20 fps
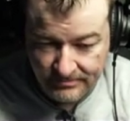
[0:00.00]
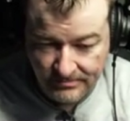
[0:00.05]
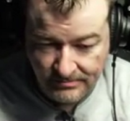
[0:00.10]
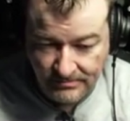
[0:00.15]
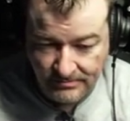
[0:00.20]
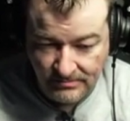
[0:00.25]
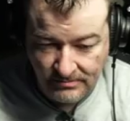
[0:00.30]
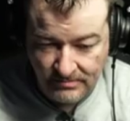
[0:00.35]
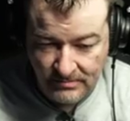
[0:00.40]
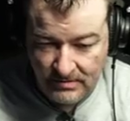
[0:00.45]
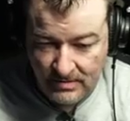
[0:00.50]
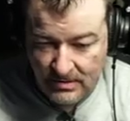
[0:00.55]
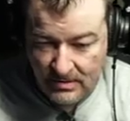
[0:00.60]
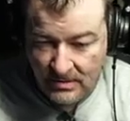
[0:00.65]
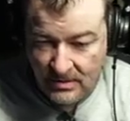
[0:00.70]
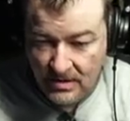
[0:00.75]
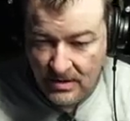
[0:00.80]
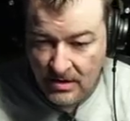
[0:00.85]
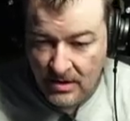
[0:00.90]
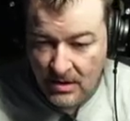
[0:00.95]
like one hundred fifty bucks for
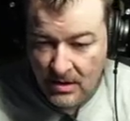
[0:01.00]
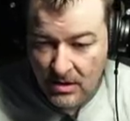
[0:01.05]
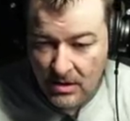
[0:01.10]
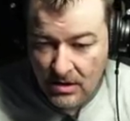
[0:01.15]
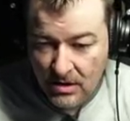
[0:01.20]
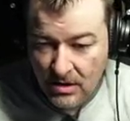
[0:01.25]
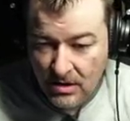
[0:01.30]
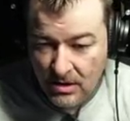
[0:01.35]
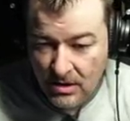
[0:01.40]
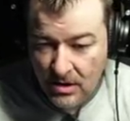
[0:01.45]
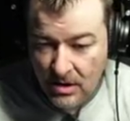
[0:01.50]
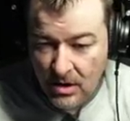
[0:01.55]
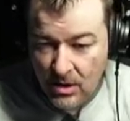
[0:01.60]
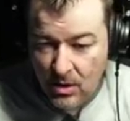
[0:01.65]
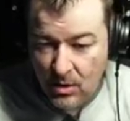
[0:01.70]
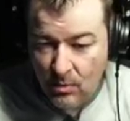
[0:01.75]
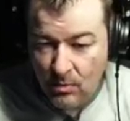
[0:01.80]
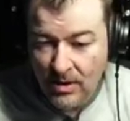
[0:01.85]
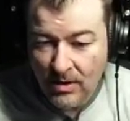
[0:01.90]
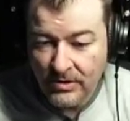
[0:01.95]
the freaking unicorn one.
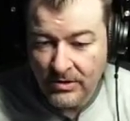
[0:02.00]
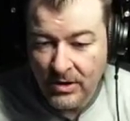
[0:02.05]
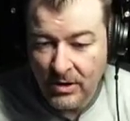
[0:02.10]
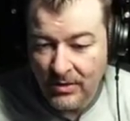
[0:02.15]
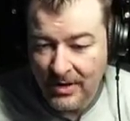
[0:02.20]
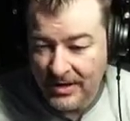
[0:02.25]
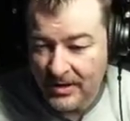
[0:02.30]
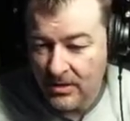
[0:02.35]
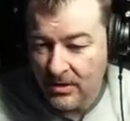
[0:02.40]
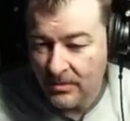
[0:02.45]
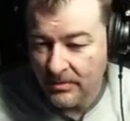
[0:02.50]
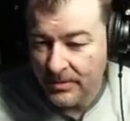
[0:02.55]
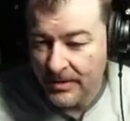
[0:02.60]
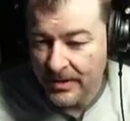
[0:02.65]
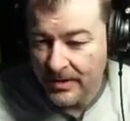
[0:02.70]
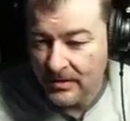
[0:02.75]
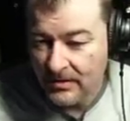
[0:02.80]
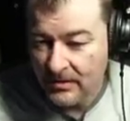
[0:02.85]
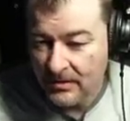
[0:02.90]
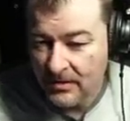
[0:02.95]
Well, no, I know, but
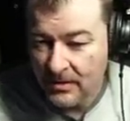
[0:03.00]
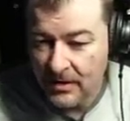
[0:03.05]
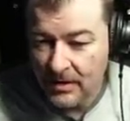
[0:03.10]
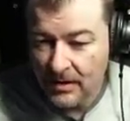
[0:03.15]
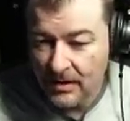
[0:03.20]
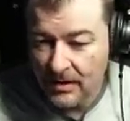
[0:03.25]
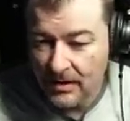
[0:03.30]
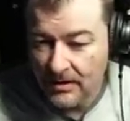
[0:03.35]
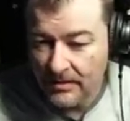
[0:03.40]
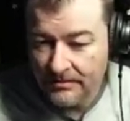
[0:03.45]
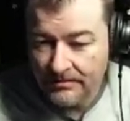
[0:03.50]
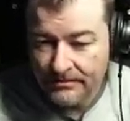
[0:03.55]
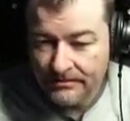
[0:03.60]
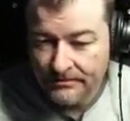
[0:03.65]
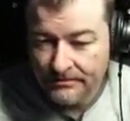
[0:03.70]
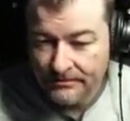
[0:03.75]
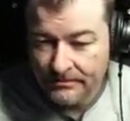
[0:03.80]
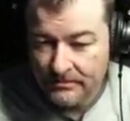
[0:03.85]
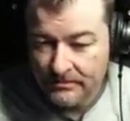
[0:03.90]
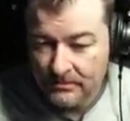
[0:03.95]
uh,
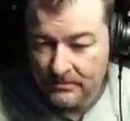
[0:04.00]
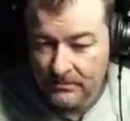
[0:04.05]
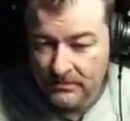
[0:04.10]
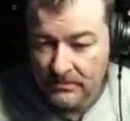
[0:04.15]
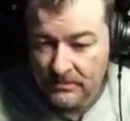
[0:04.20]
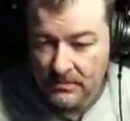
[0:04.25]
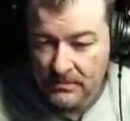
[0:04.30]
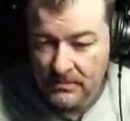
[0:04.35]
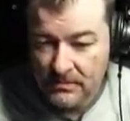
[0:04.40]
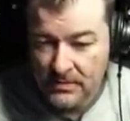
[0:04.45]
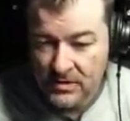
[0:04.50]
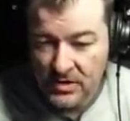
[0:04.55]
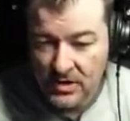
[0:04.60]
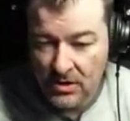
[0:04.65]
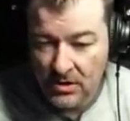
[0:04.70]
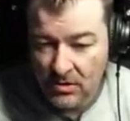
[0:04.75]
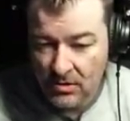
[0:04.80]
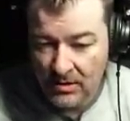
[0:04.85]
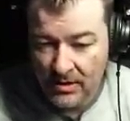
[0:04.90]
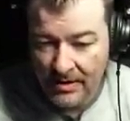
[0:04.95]

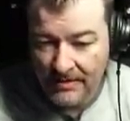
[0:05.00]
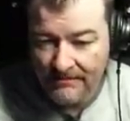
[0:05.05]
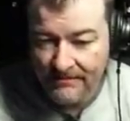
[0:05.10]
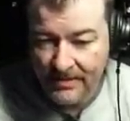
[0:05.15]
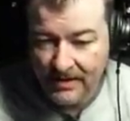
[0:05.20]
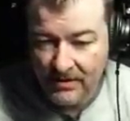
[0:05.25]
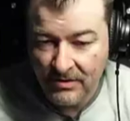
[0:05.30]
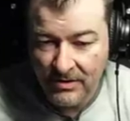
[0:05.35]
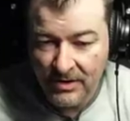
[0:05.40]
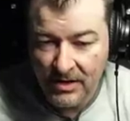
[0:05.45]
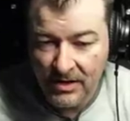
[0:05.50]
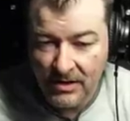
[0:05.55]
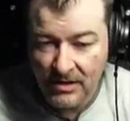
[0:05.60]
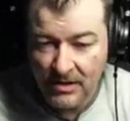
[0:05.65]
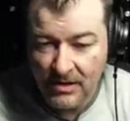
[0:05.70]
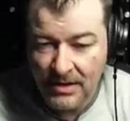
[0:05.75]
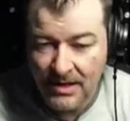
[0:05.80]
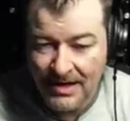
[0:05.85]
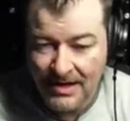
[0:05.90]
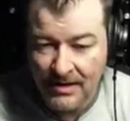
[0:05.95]
so I'm figuring,
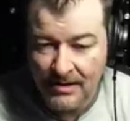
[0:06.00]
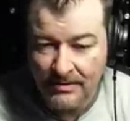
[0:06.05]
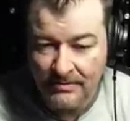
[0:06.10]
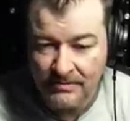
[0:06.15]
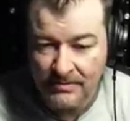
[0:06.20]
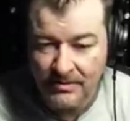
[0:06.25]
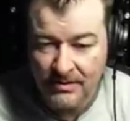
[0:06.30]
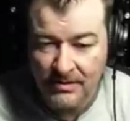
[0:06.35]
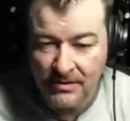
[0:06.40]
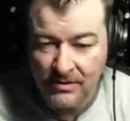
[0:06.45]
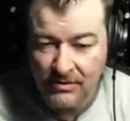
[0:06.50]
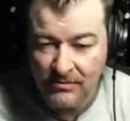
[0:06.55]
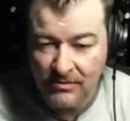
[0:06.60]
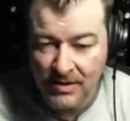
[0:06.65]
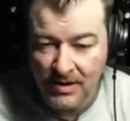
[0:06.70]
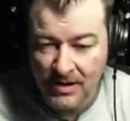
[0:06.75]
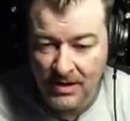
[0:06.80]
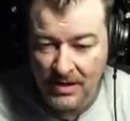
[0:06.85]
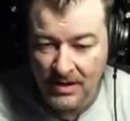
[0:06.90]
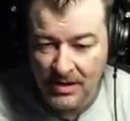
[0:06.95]
yeah, the
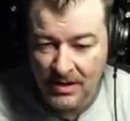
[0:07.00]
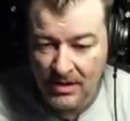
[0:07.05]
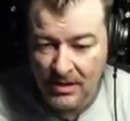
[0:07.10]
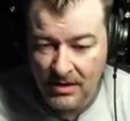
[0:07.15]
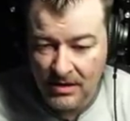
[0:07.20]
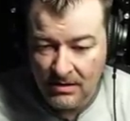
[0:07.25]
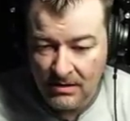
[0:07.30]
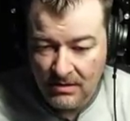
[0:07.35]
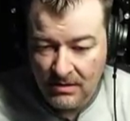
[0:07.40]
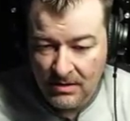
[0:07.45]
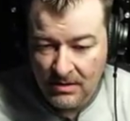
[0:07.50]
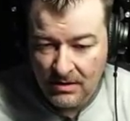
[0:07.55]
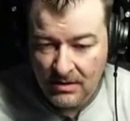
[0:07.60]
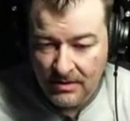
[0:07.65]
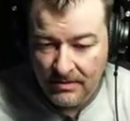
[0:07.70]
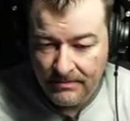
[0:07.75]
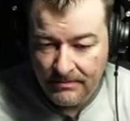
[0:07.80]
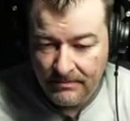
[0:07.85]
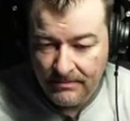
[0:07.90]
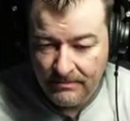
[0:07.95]
three.
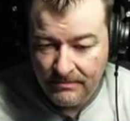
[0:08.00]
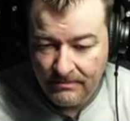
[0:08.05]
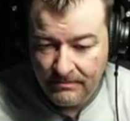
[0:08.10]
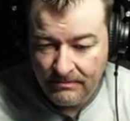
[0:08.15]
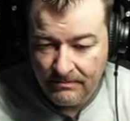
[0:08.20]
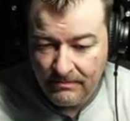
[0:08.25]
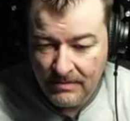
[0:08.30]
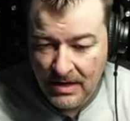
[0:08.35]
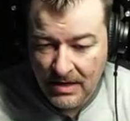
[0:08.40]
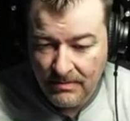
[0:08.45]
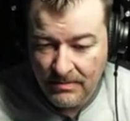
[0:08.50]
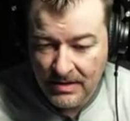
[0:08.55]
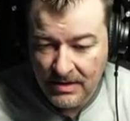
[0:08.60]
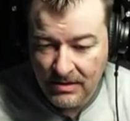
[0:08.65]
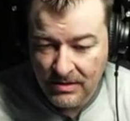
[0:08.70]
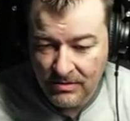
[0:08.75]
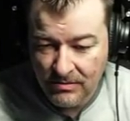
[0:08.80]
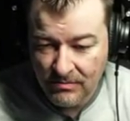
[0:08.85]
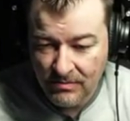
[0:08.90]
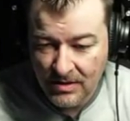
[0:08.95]
Maybe
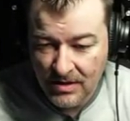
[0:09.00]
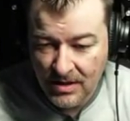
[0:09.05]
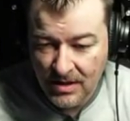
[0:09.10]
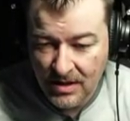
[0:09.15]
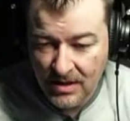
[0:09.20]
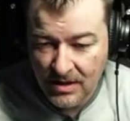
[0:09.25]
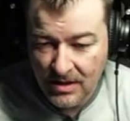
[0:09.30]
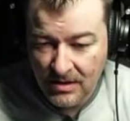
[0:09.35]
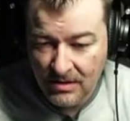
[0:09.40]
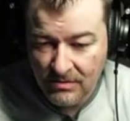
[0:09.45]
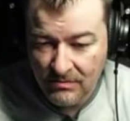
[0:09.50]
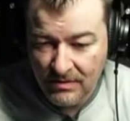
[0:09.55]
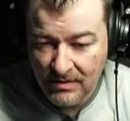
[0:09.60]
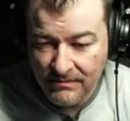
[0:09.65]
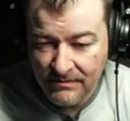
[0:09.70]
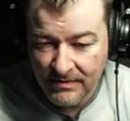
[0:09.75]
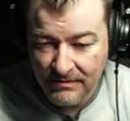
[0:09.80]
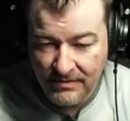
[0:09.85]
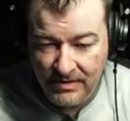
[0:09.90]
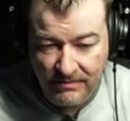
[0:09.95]
three three
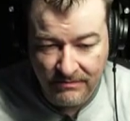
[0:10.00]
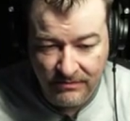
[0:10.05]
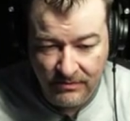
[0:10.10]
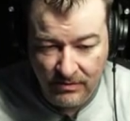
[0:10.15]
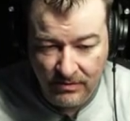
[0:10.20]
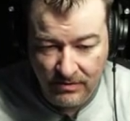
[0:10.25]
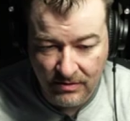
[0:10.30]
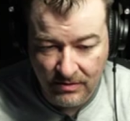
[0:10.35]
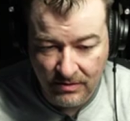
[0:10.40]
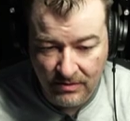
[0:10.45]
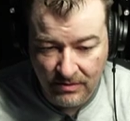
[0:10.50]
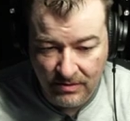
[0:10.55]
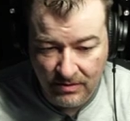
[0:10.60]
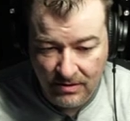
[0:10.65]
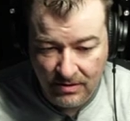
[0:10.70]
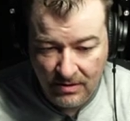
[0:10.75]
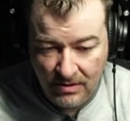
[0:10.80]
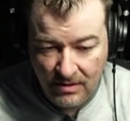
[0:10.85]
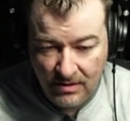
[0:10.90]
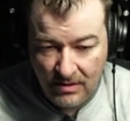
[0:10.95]
fifty for
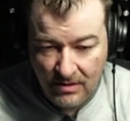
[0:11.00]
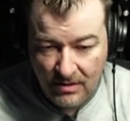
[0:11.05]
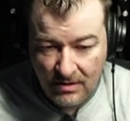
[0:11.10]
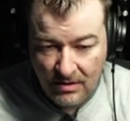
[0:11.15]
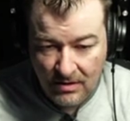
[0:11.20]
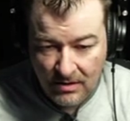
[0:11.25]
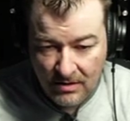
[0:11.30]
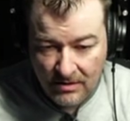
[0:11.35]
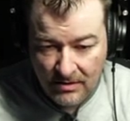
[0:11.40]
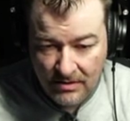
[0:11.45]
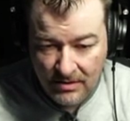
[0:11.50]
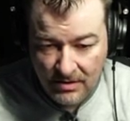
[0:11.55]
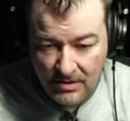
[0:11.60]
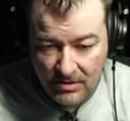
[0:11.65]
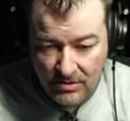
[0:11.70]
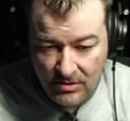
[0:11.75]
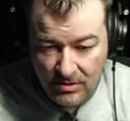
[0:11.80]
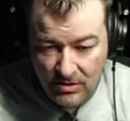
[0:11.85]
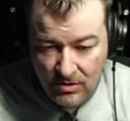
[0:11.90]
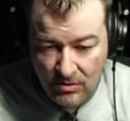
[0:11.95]
the
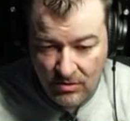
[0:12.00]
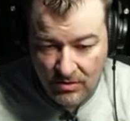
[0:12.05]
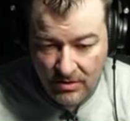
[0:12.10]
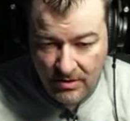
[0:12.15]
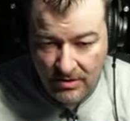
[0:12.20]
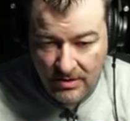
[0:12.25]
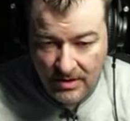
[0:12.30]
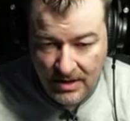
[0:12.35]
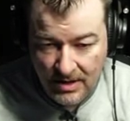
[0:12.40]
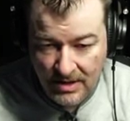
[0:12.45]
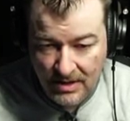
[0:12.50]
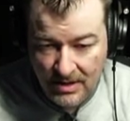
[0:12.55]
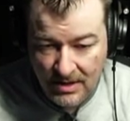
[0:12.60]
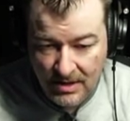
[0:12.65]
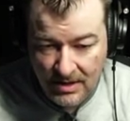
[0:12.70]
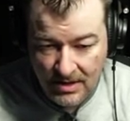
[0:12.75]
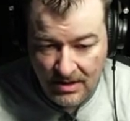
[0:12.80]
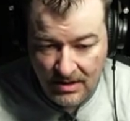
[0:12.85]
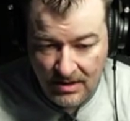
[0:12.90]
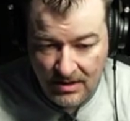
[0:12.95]
unicorn, and
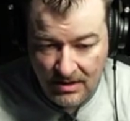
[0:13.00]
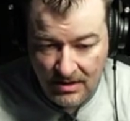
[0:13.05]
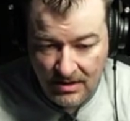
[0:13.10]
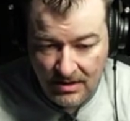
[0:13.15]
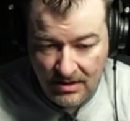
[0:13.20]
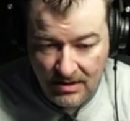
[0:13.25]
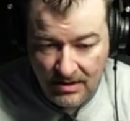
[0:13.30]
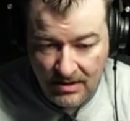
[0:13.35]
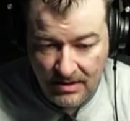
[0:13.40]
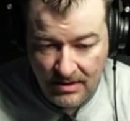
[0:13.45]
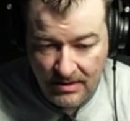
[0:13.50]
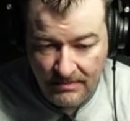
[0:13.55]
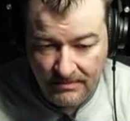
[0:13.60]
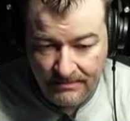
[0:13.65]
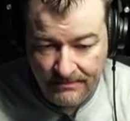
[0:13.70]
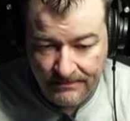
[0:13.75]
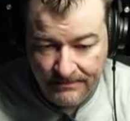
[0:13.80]
then um,